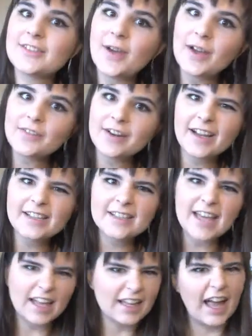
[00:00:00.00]
So after I had
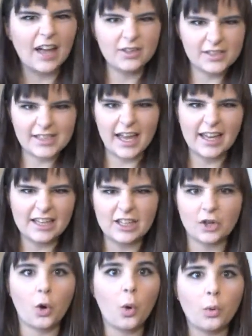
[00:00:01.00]
sat outside in
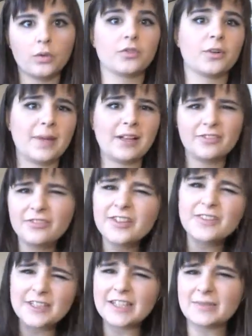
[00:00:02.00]
the cold for about
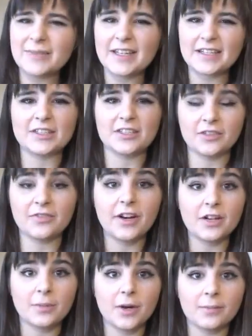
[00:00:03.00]
15 minutes until the
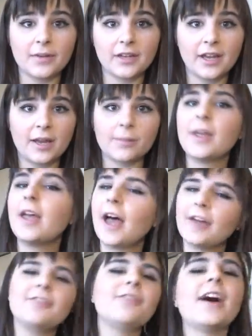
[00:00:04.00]
fire department came,
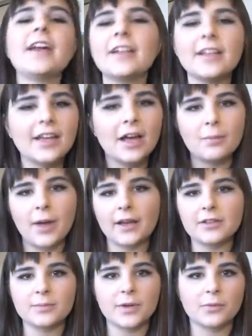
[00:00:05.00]
I finally got
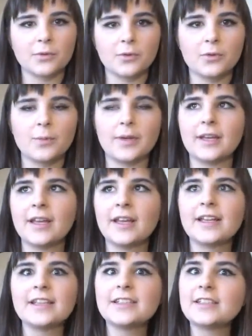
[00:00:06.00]
back to my room and
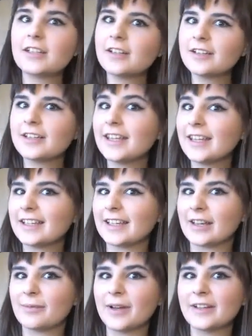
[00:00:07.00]
started
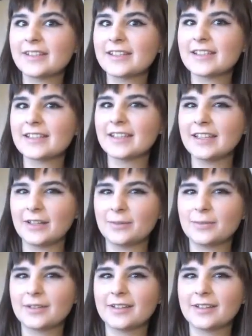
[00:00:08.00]
thinking about sleep.